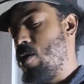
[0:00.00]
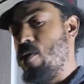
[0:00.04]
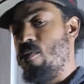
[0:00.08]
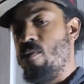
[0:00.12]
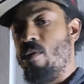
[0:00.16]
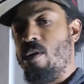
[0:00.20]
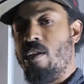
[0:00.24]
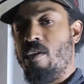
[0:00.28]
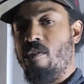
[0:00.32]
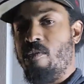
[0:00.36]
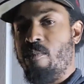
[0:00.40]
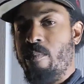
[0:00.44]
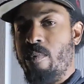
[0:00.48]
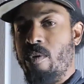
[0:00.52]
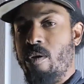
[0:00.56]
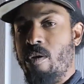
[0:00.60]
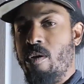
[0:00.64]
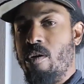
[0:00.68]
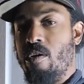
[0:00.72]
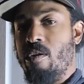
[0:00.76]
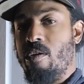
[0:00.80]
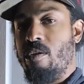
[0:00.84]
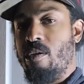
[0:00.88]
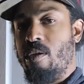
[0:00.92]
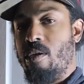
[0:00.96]
I read his book
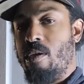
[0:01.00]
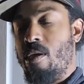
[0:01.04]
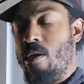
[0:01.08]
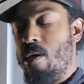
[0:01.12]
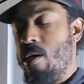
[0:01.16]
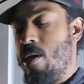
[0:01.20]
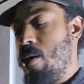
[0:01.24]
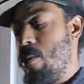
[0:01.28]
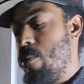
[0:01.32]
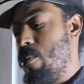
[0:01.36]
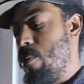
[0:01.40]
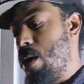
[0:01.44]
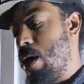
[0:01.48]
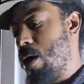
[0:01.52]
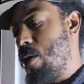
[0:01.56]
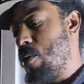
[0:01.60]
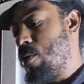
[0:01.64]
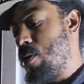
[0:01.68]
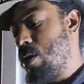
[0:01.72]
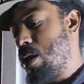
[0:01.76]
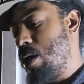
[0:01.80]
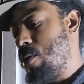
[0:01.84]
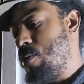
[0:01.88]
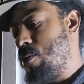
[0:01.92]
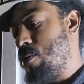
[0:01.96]
back
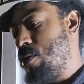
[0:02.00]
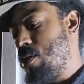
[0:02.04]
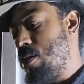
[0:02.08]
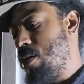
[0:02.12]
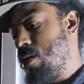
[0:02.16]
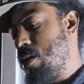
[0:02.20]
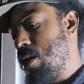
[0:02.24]
when I was in the